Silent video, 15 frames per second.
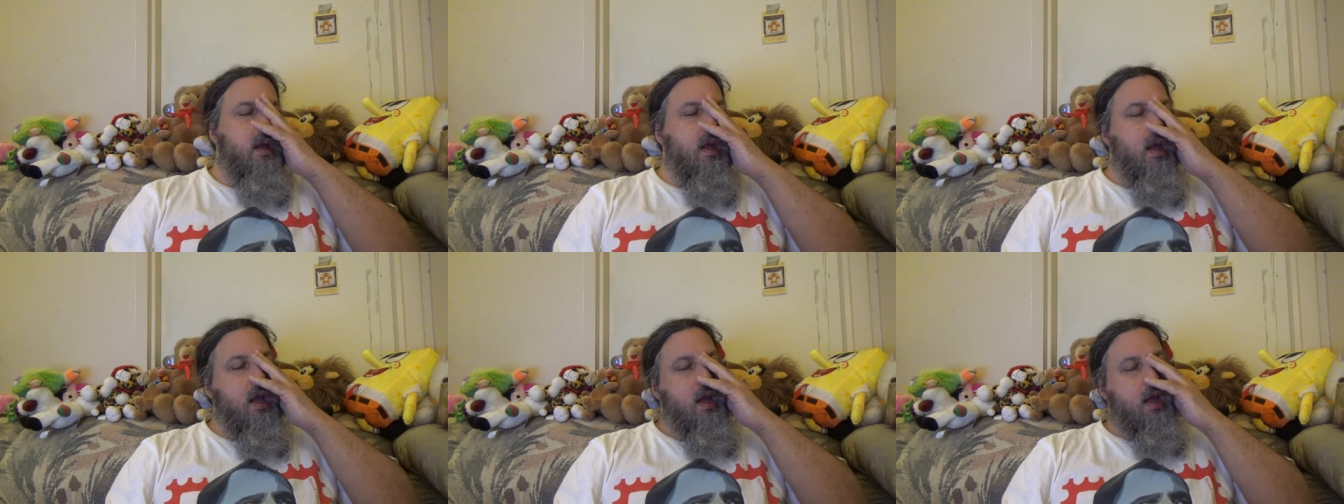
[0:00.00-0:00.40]

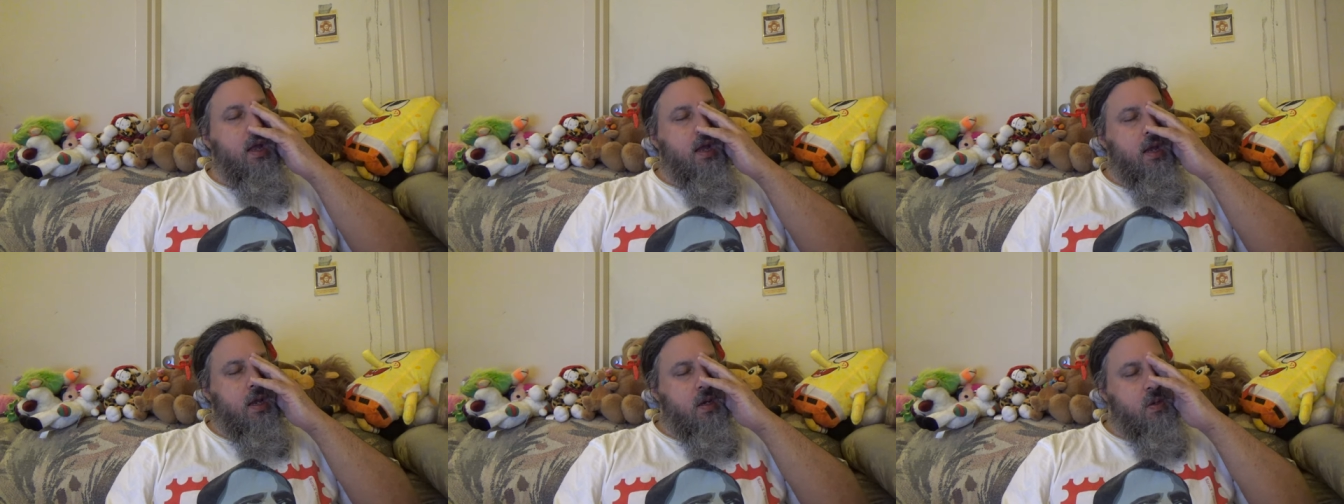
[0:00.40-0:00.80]

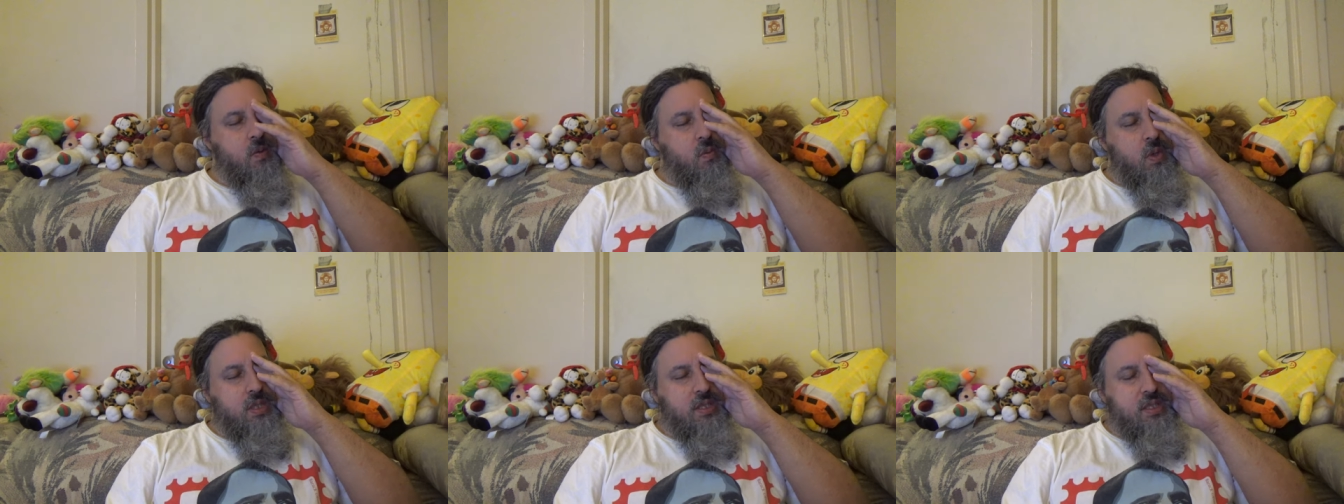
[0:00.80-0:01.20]
And
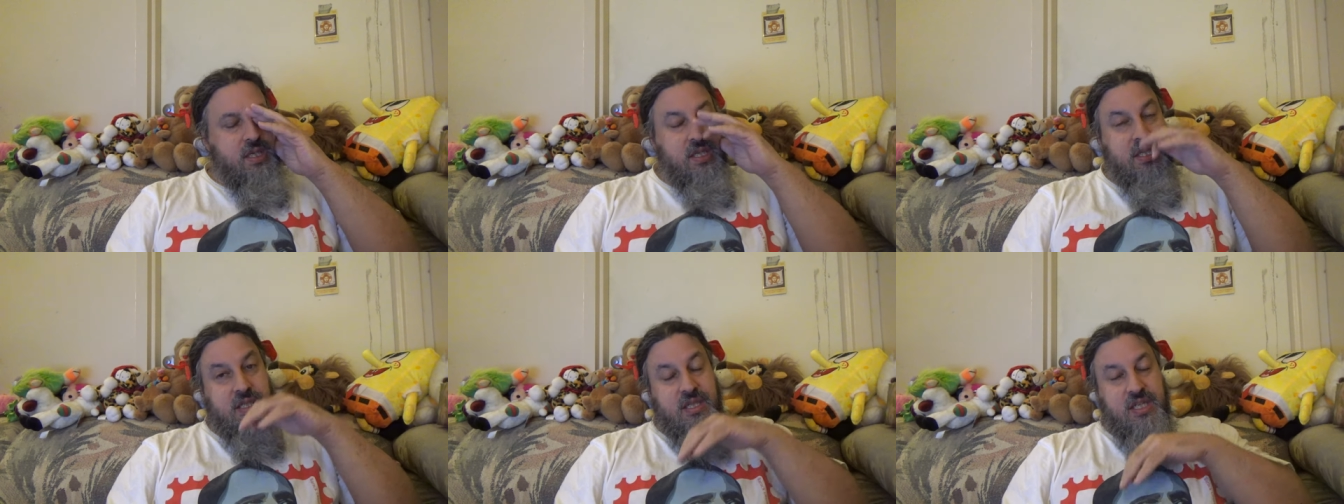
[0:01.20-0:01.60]
what
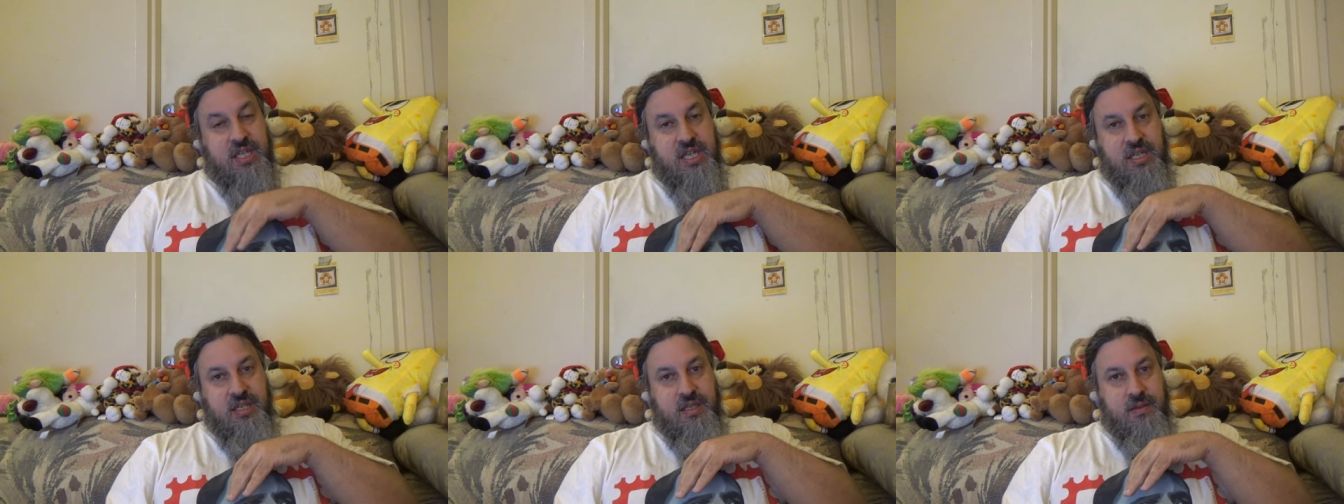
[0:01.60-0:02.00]
this
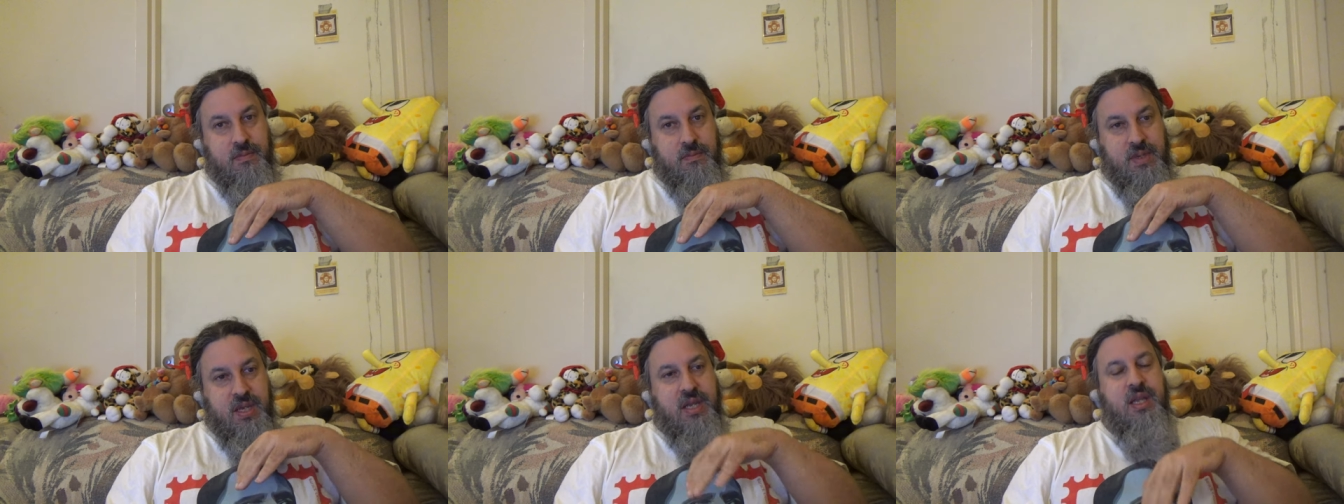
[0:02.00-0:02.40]

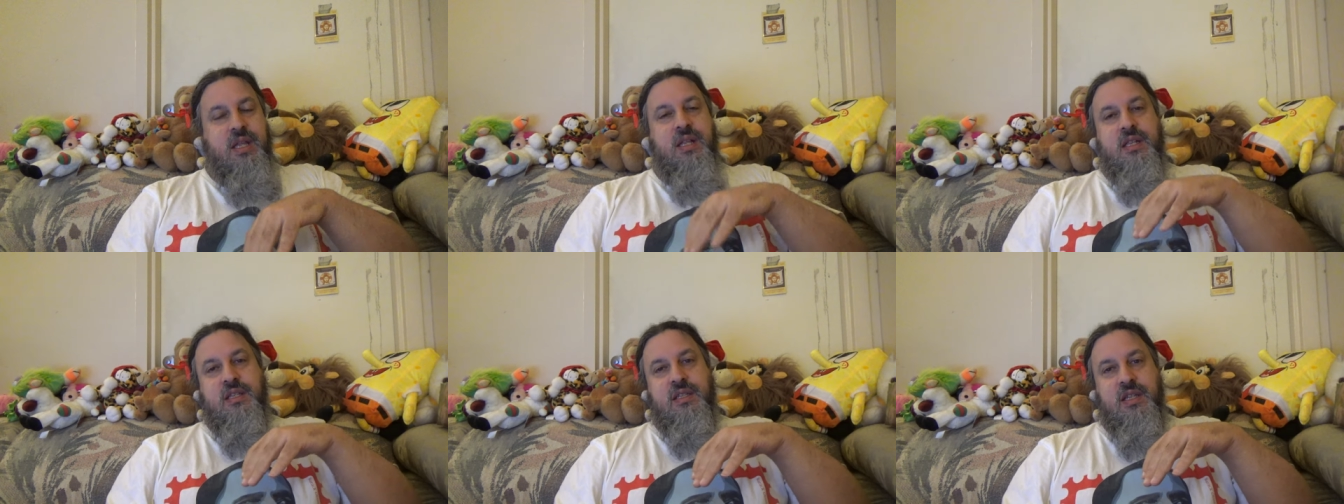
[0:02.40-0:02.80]

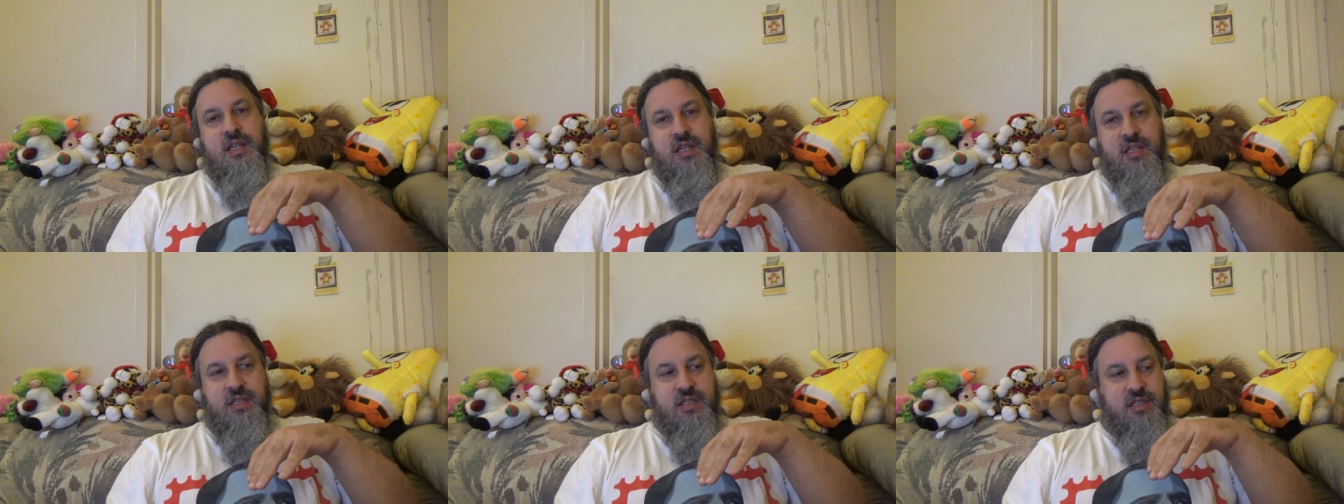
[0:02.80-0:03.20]
means
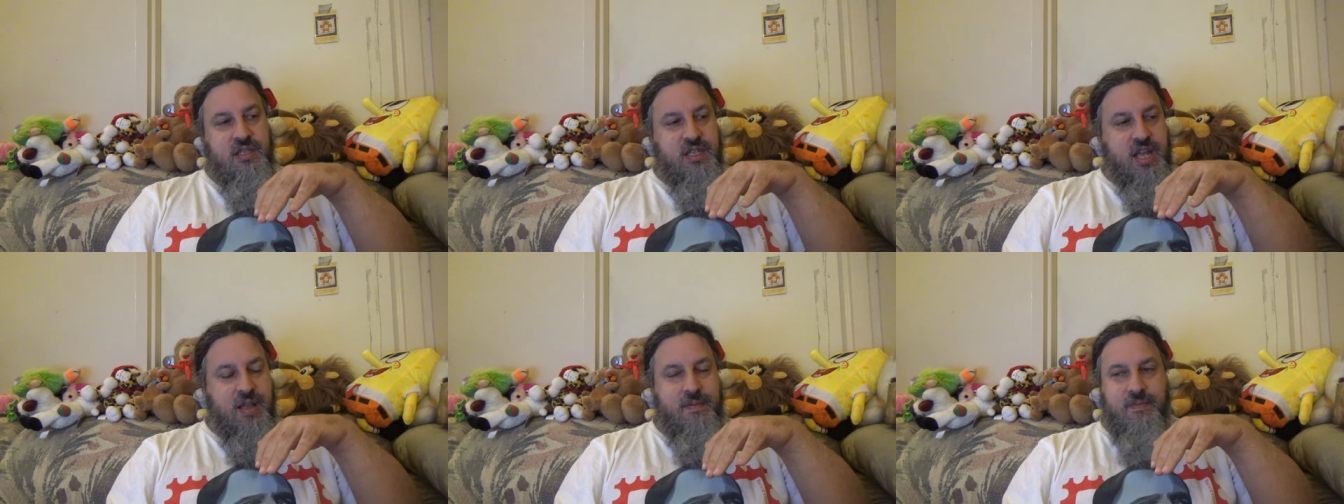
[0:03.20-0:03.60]
is
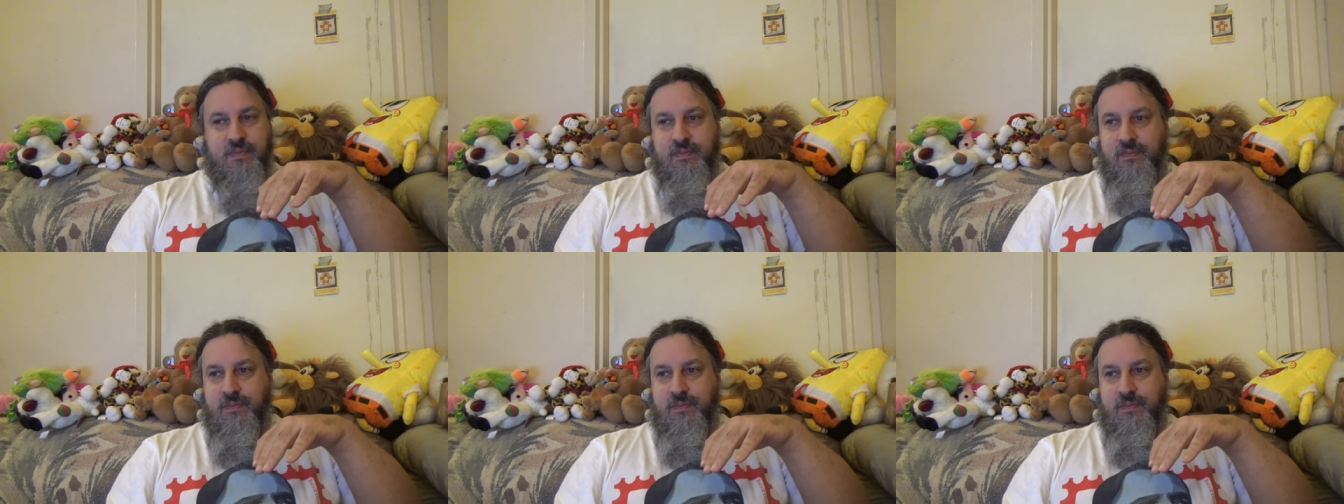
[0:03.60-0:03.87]
that